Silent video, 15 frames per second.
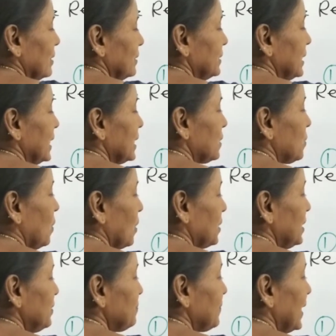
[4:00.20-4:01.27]
Their
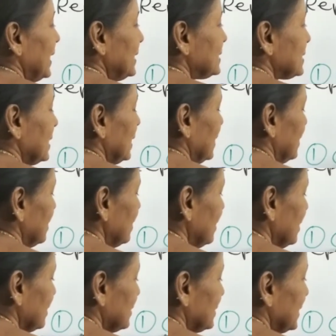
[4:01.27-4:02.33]
cornified
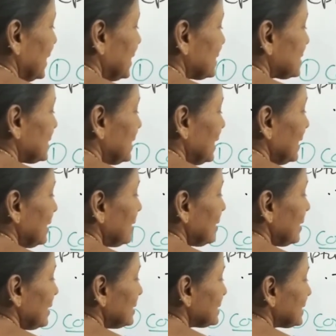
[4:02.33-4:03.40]
skin, their skin
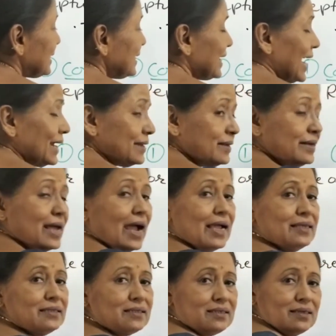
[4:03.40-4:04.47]
is
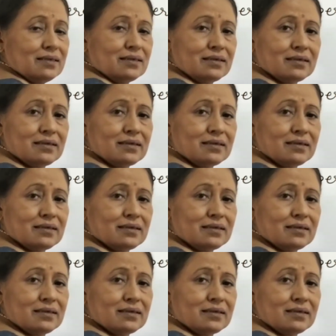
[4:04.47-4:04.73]
keratinized.